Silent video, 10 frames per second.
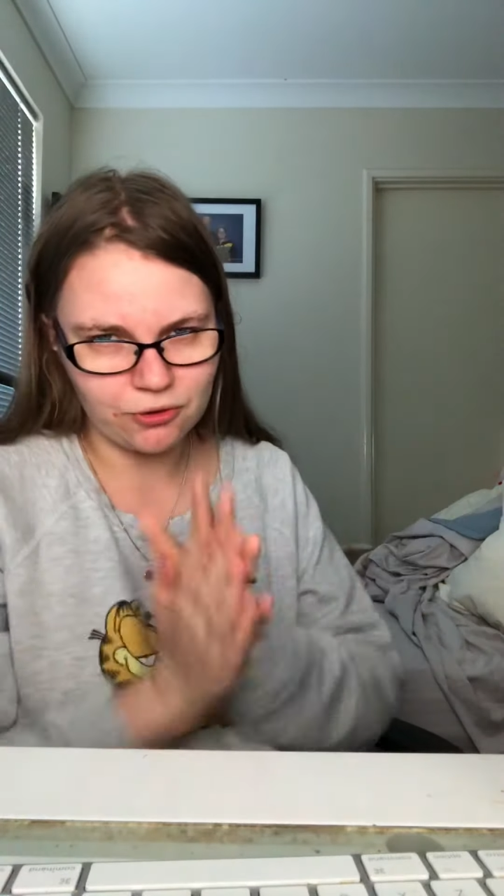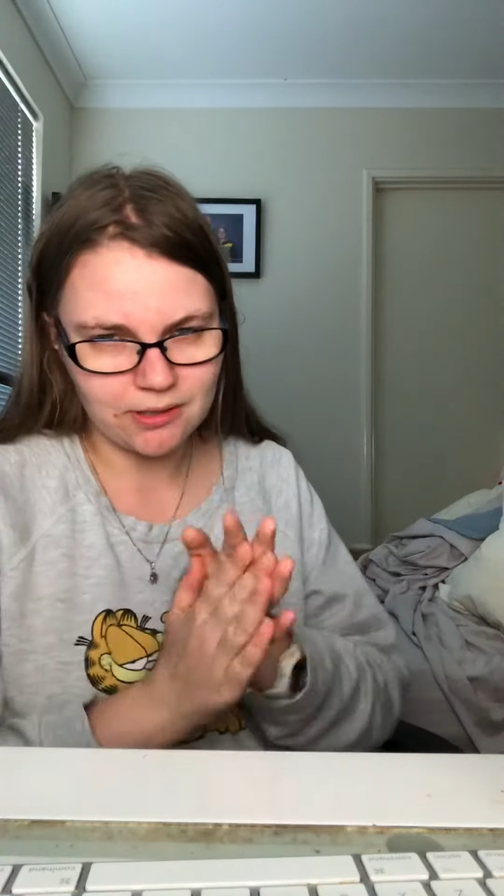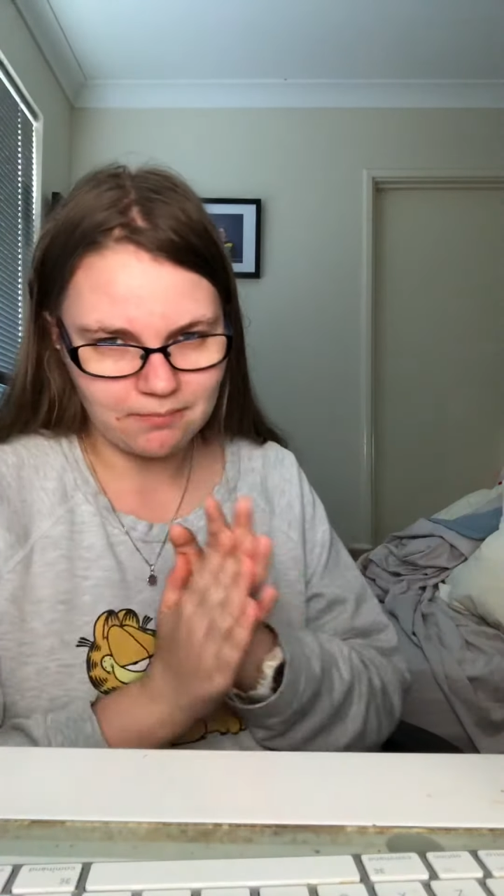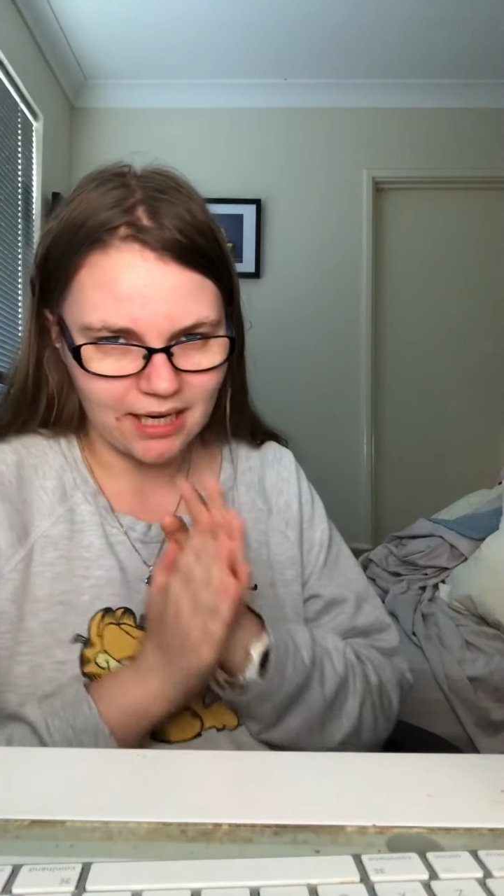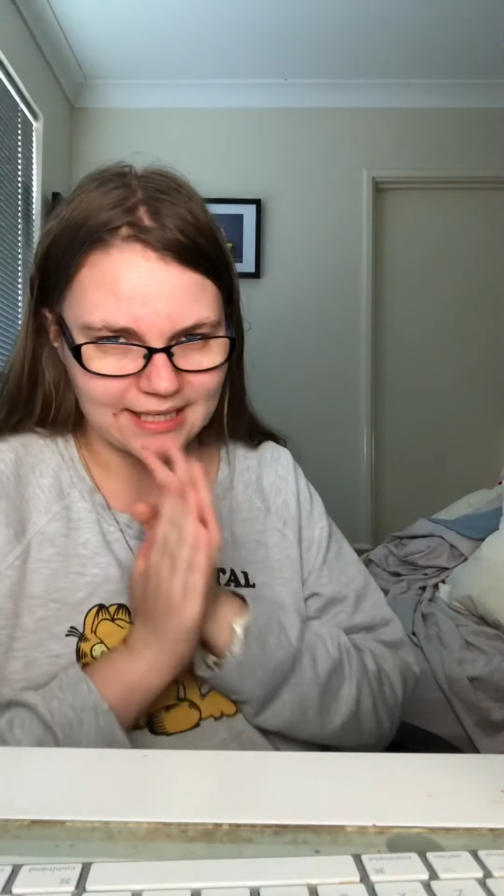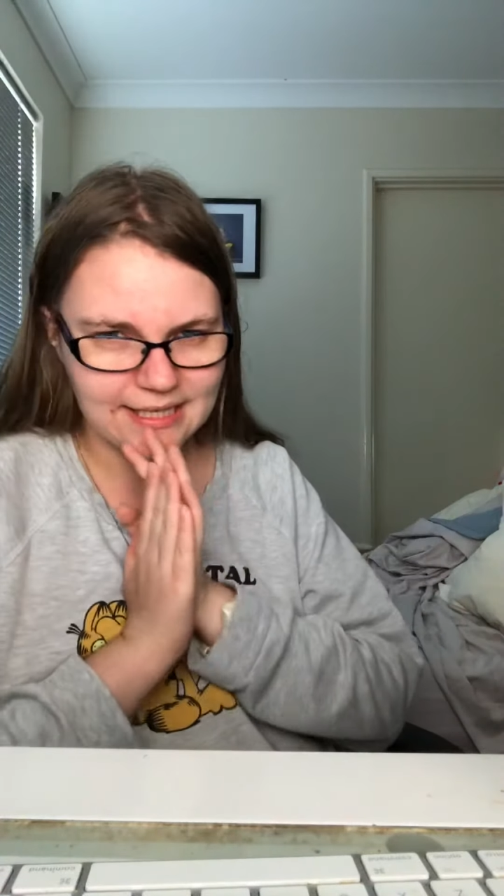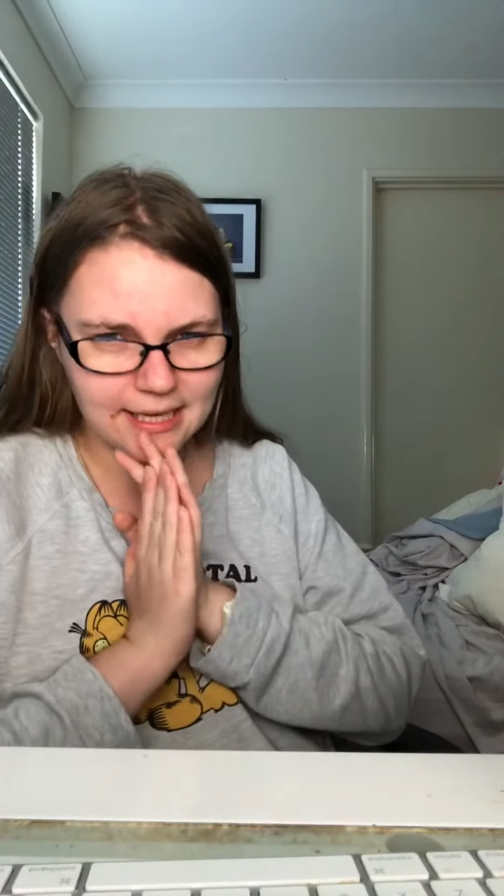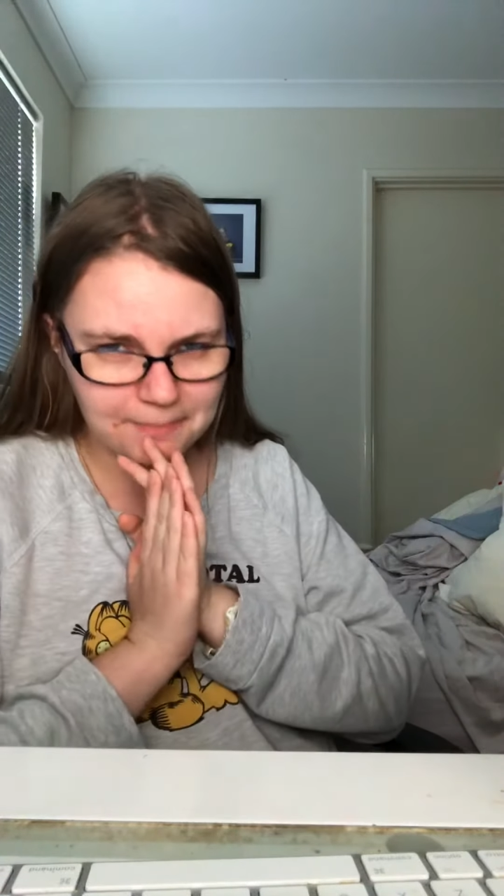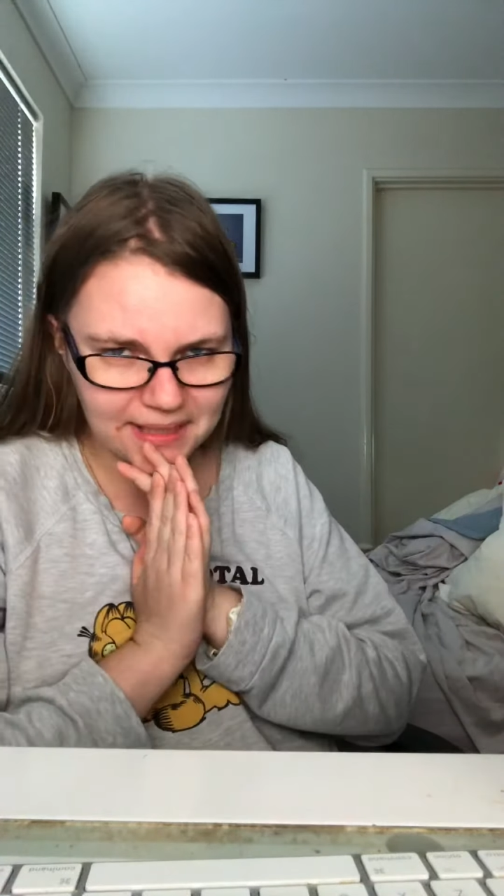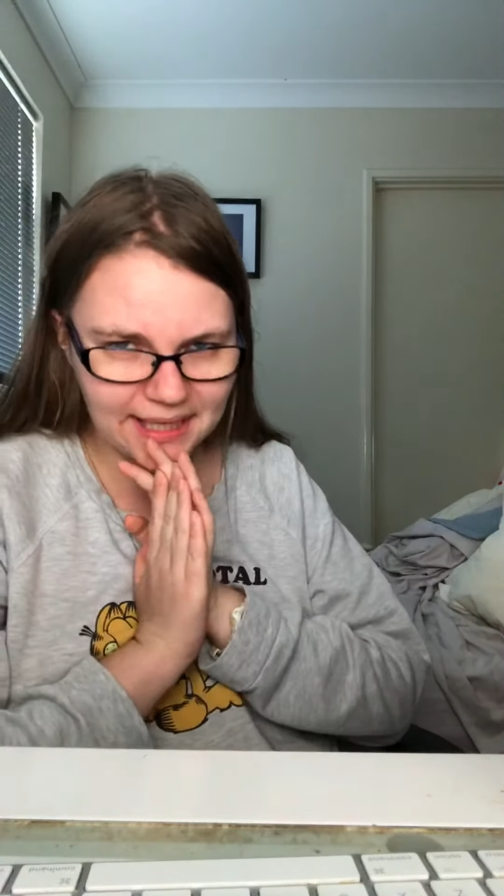doing my
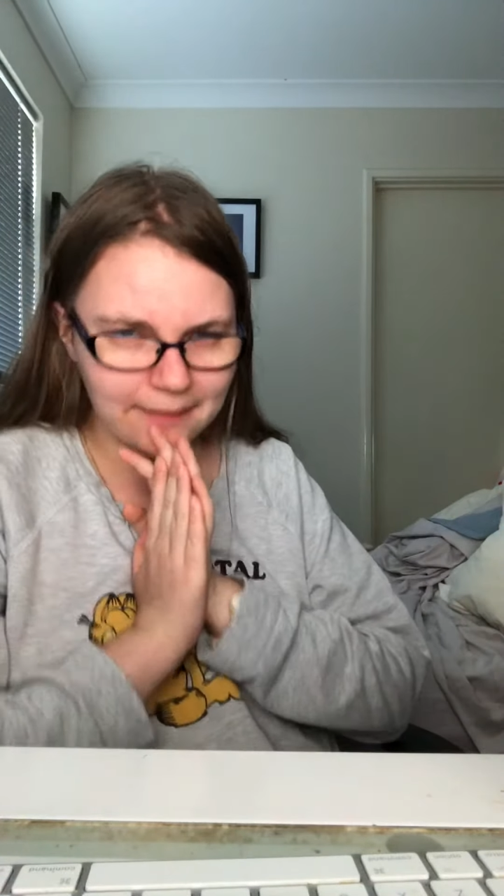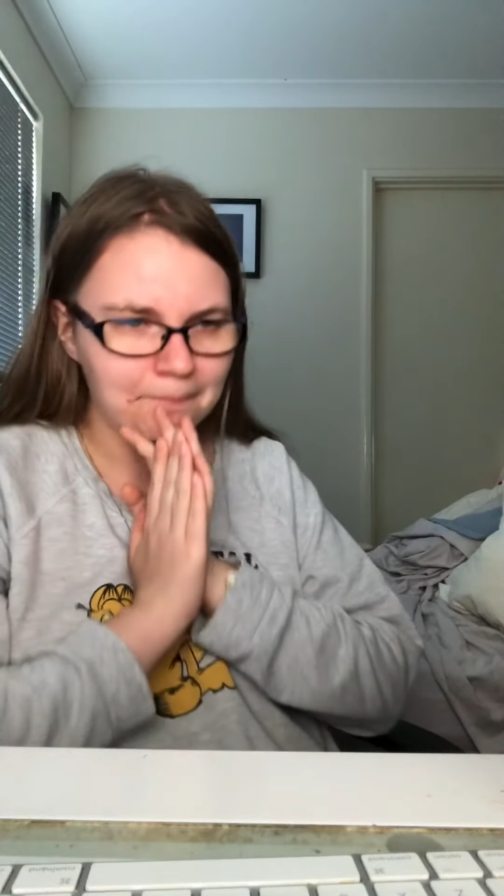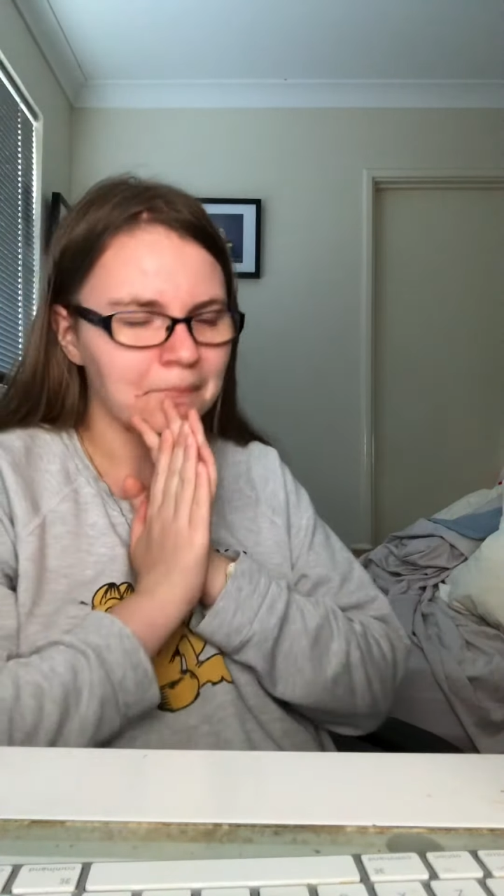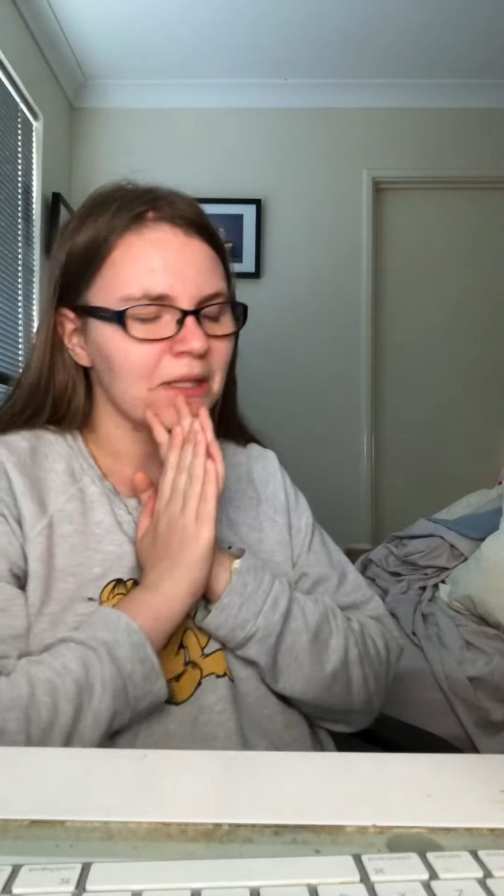tipping.